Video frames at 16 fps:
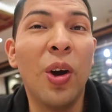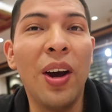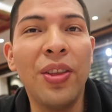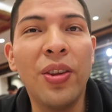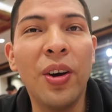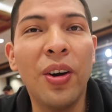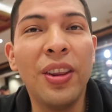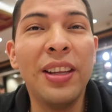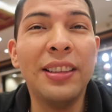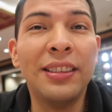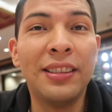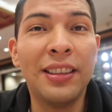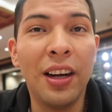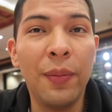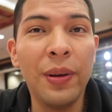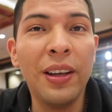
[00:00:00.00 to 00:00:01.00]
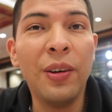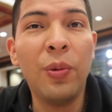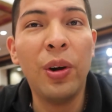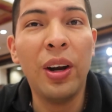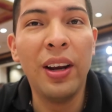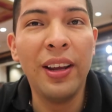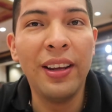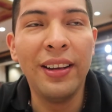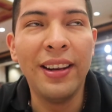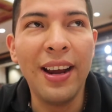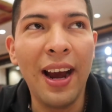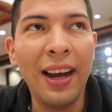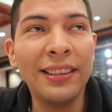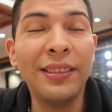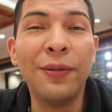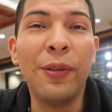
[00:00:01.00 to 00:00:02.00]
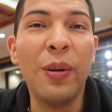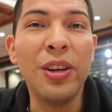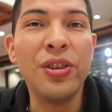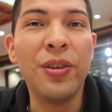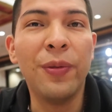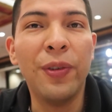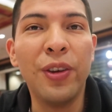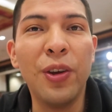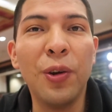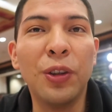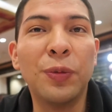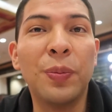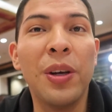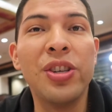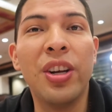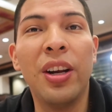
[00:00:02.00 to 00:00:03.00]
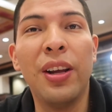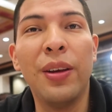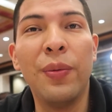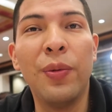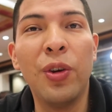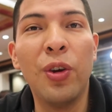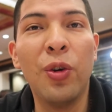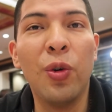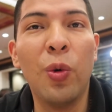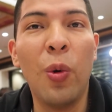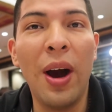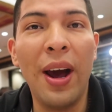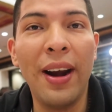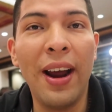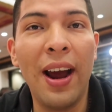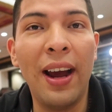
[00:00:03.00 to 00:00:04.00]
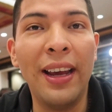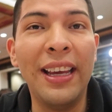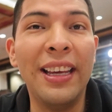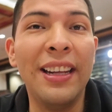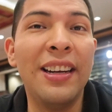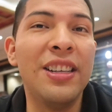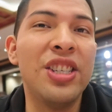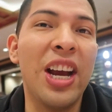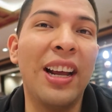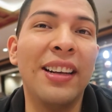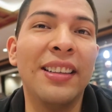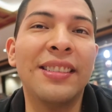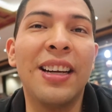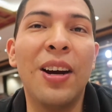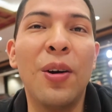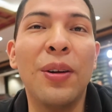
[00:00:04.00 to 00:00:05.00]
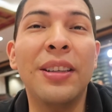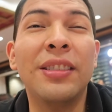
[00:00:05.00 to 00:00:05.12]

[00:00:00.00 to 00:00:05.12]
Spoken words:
So I thought this is gonna be really nice information for you, especially if you wanna eat in Chinatown.